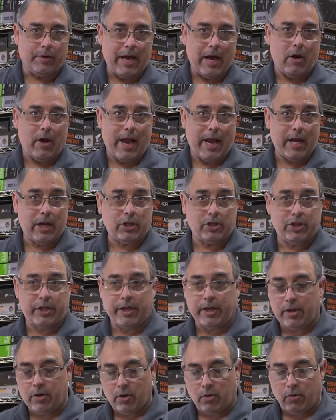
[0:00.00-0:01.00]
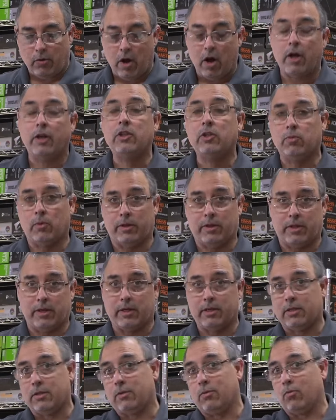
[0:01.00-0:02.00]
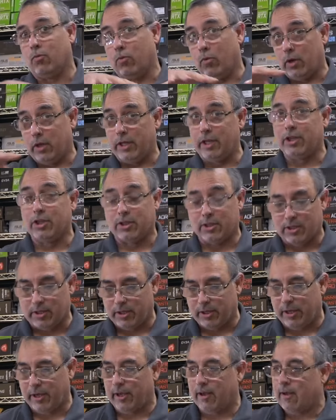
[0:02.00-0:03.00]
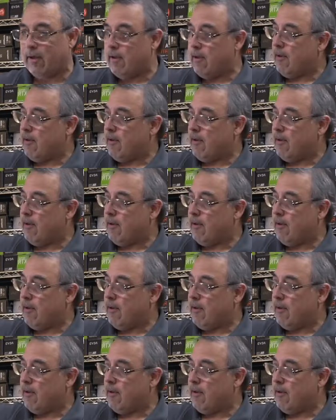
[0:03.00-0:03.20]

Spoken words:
Now, Angie, who hunts with this religiously,